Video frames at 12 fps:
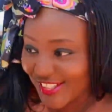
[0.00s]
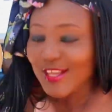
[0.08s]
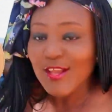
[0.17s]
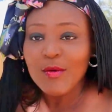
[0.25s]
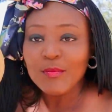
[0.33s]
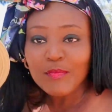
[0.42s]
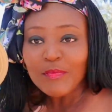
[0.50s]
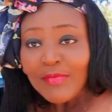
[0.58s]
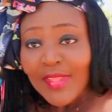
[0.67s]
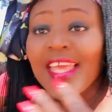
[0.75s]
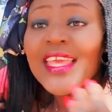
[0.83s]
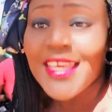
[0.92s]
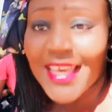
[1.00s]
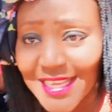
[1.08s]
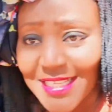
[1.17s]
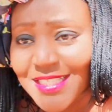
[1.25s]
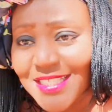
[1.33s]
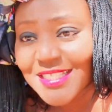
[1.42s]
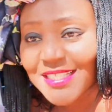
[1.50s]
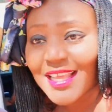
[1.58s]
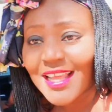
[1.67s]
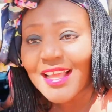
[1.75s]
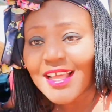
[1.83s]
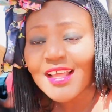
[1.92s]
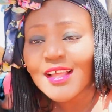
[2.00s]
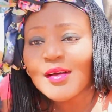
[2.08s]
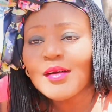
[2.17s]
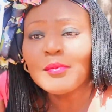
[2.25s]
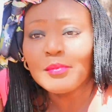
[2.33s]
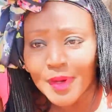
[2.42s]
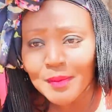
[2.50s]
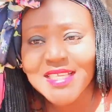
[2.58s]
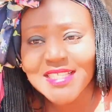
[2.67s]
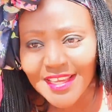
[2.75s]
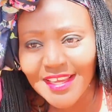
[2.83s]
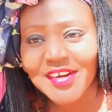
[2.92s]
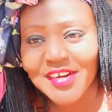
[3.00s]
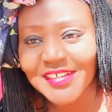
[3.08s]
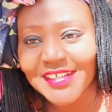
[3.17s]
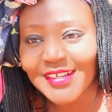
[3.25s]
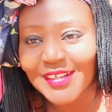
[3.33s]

your kids? Yes. Mommy's here.